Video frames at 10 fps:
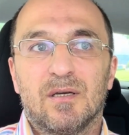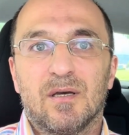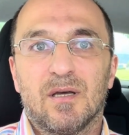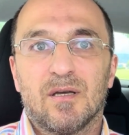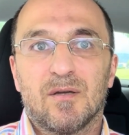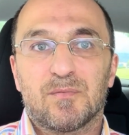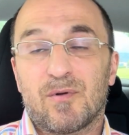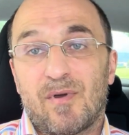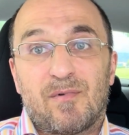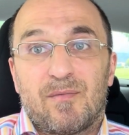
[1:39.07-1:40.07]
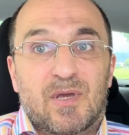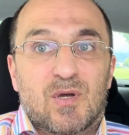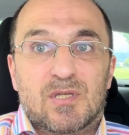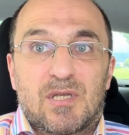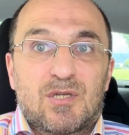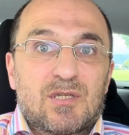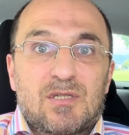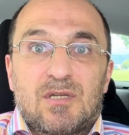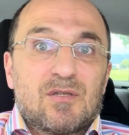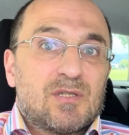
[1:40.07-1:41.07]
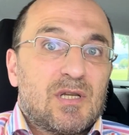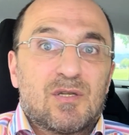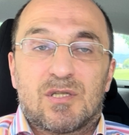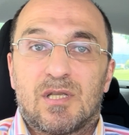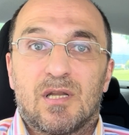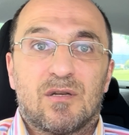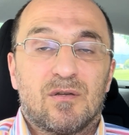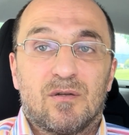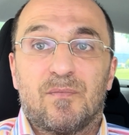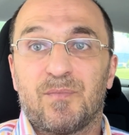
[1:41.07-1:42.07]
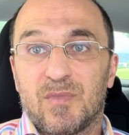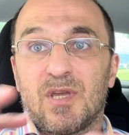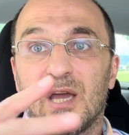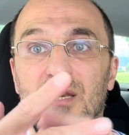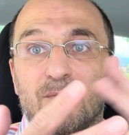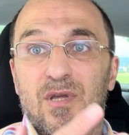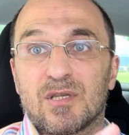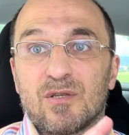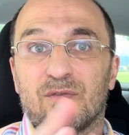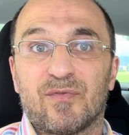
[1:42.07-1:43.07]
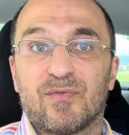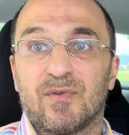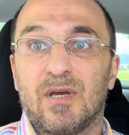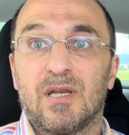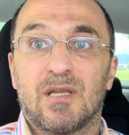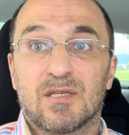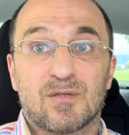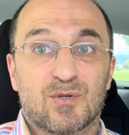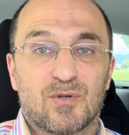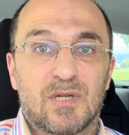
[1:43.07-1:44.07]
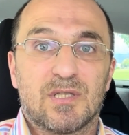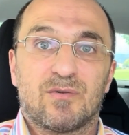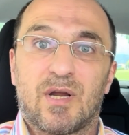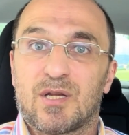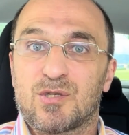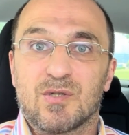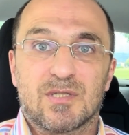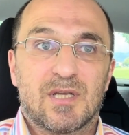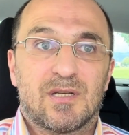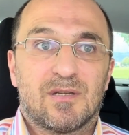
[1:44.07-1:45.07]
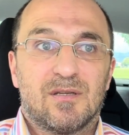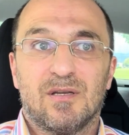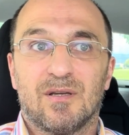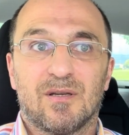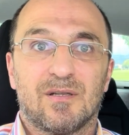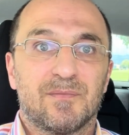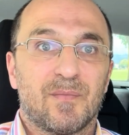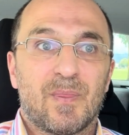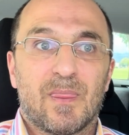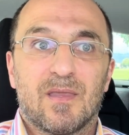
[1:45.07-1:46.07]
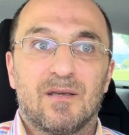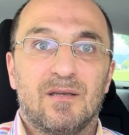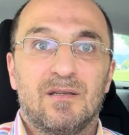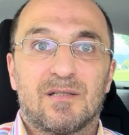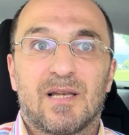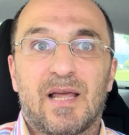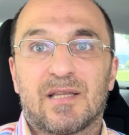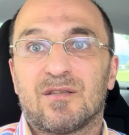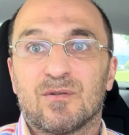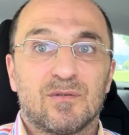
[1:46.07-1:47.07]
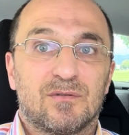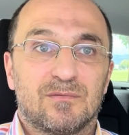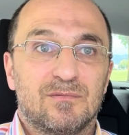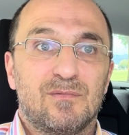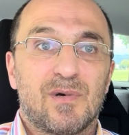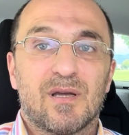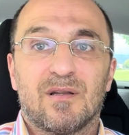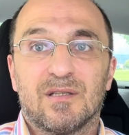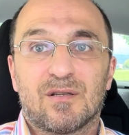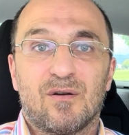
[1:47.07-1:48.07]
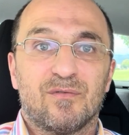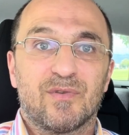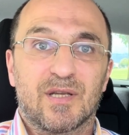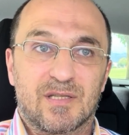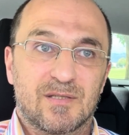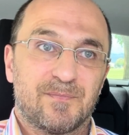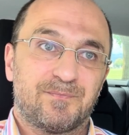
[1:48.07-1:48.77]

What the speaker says: probably because he just didn't understand the dynamics of any social interactions, and it led to violent conflicts.